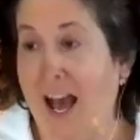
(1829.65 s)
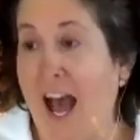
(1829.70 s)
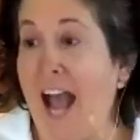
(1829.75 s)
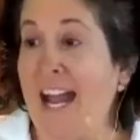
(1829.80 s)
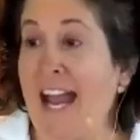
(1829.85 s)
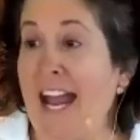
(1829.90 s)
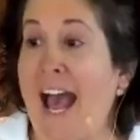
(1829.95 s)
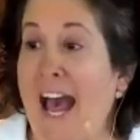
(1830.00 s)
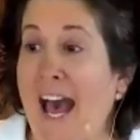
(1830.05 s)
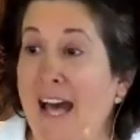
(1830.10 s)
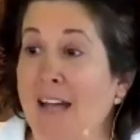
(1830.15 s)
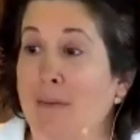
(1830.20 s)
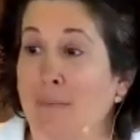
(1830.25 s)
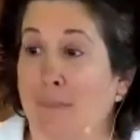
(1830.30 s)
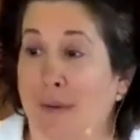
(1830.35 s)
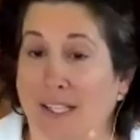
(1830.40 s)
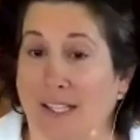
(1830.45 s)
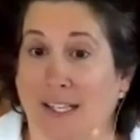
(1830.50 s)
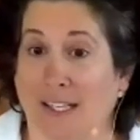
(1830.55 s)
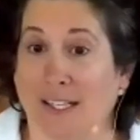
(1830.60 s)
I had
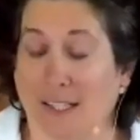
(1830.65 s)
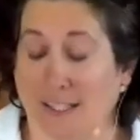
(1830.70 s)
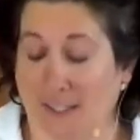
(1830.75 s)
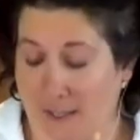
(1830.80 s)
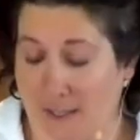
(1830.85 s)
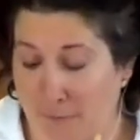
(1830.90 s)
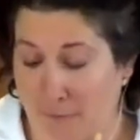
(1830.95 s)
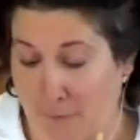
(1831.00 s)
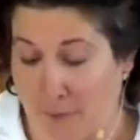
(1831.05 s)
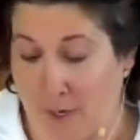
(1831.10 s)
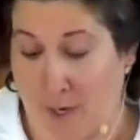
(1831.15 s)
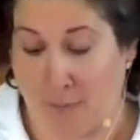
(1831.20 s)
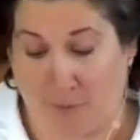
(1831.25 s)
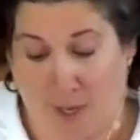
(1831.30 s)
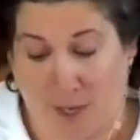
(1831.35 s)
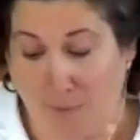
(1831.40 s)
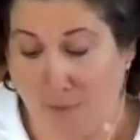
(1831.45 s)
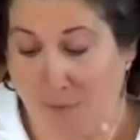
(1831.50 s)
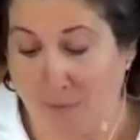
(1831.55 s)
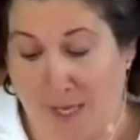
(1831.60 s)
money. If a
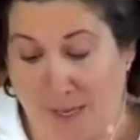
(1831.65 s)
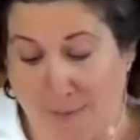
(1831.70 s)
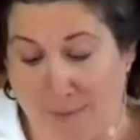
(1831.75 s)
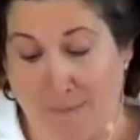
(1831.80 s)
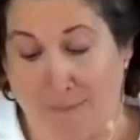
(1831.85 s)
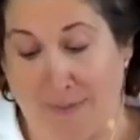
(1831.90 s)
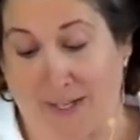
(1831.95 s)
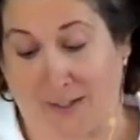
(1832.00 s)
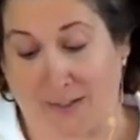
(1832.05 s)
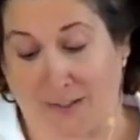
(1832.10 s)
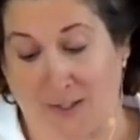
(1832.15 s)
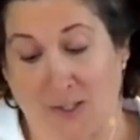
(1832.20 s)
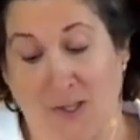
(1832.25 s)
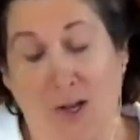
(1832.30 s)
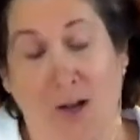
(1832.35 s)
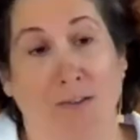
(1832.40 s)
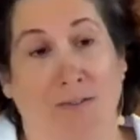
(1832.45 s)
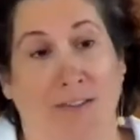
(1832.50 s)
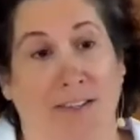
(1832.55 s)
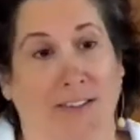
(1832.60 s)
problem came up, I could
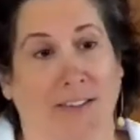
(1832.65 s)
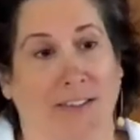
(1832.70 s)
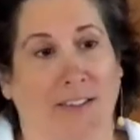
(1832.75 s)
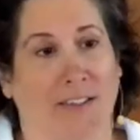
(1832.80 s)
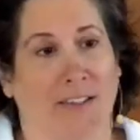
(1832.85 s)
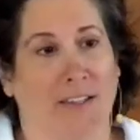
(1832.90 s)
solve it.